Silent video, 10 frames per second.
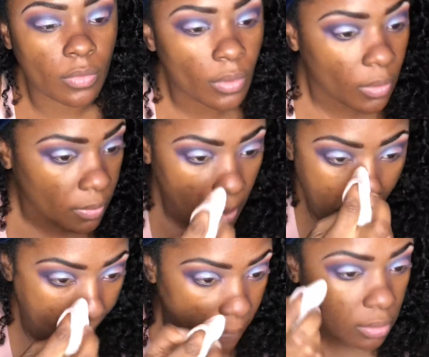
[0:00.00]
if that makes
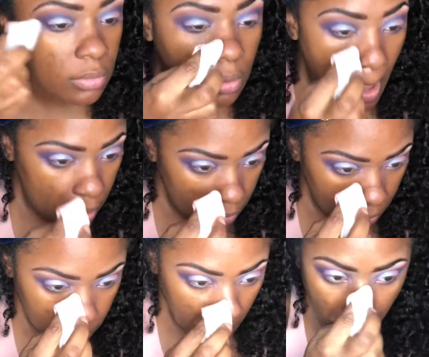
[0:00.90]
any sense with
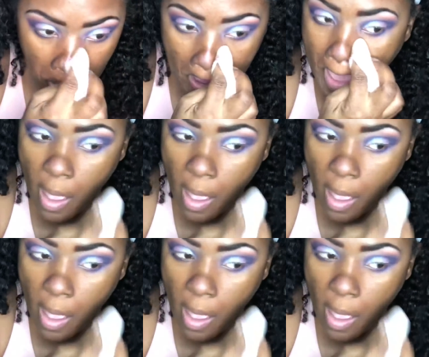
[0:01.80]
these colors.